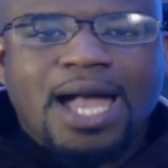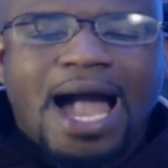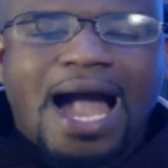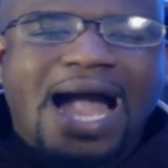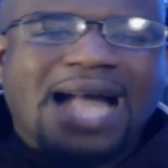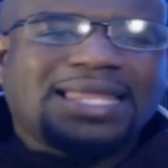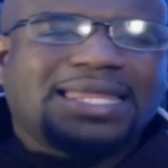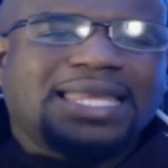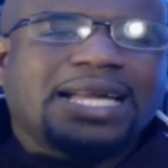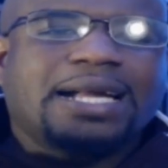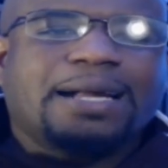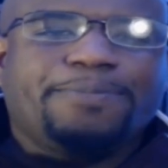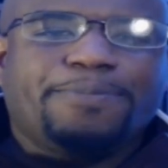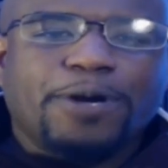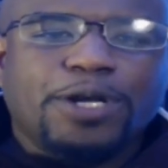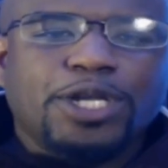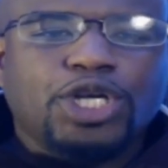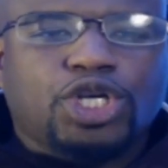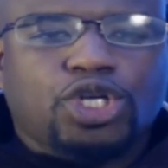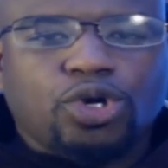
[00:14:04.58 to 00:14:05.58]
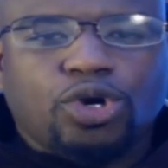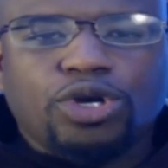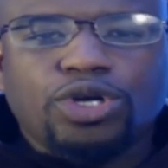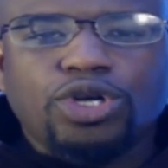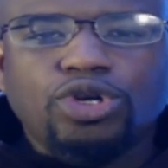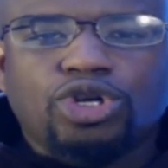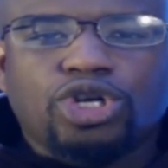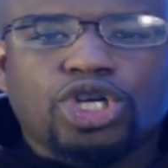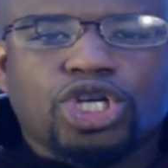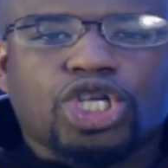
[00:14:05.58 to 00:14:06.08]
I think pretty sure
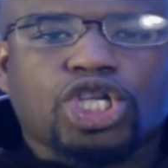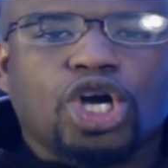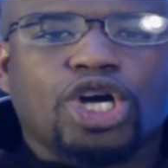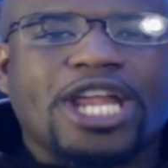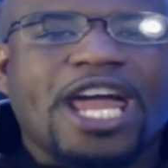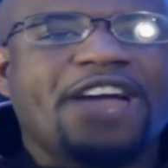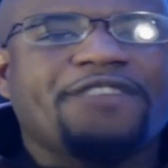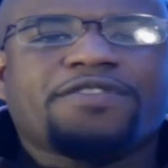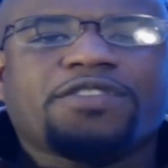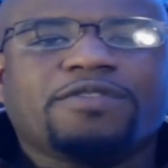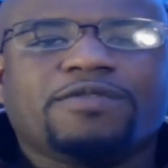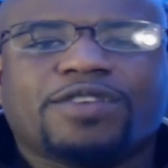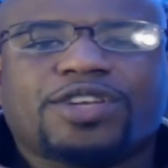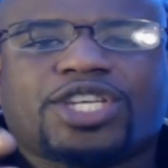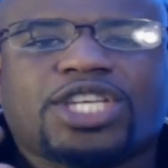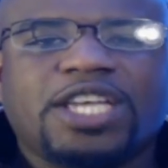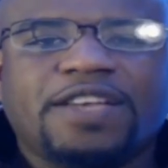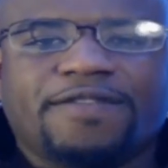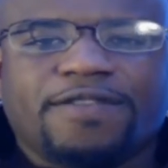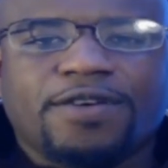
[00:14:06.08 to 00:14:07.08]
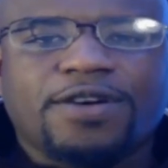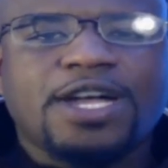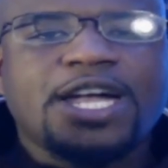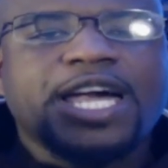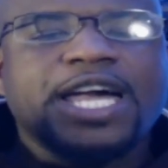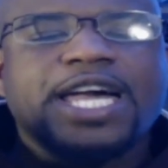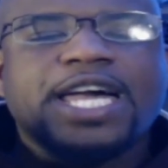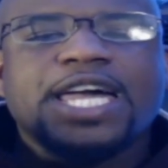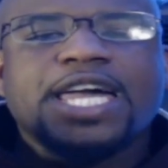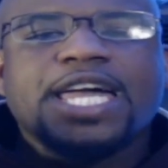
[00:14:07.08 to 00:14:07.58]
you should start every receiver
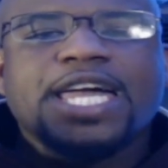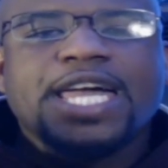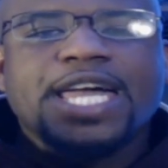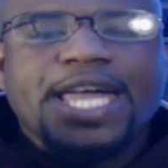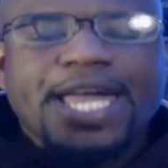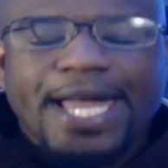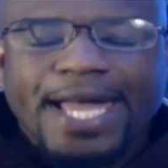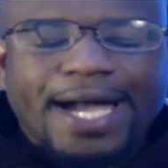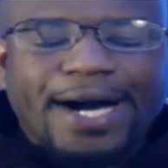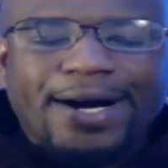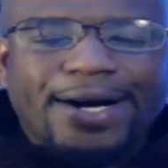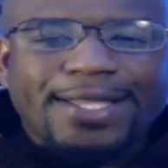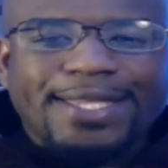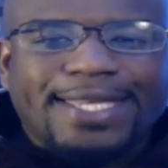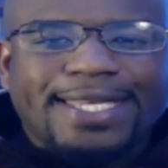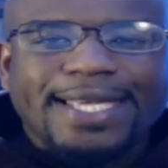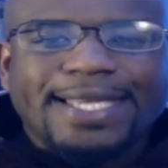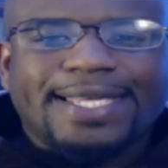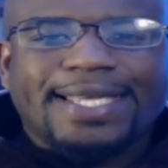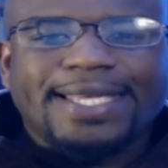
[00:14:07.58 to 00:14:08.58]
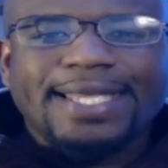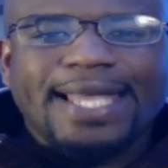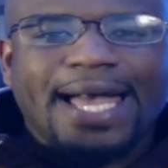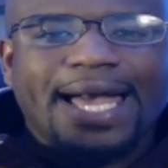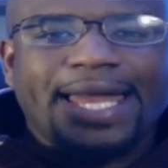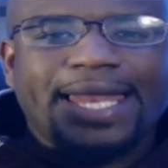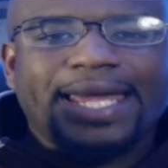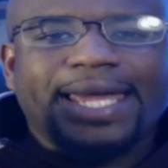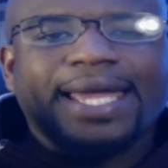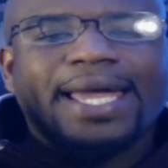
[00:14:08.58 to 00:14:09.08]
on
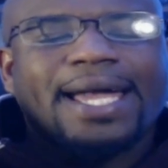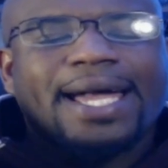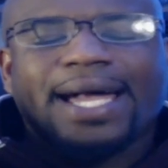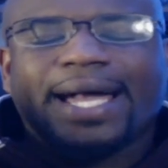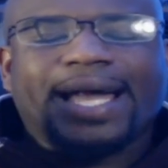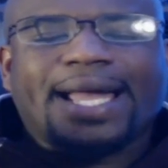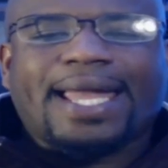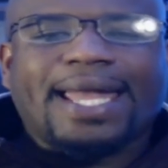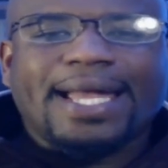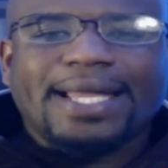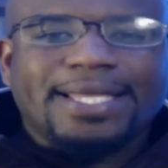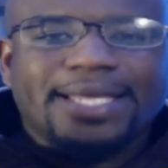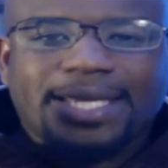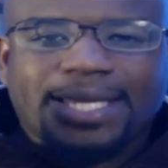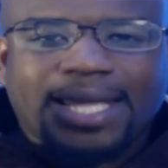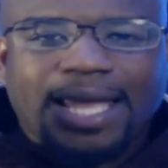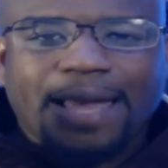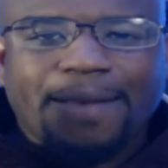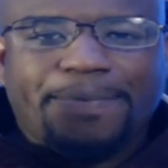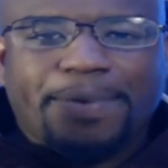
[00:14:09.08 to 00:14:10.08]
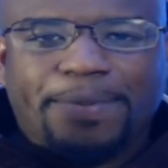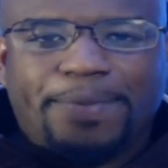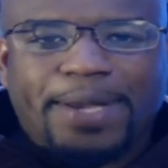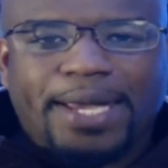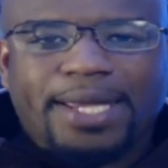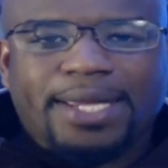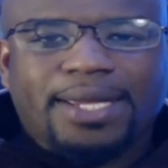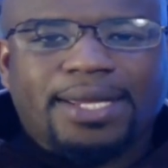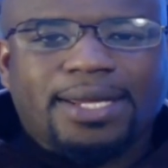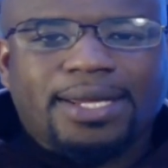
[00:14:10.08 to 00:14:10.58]
Cincinnati against Tampa
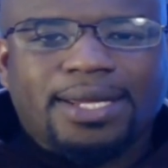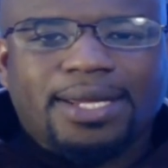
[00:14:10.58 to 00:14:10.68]
Bay.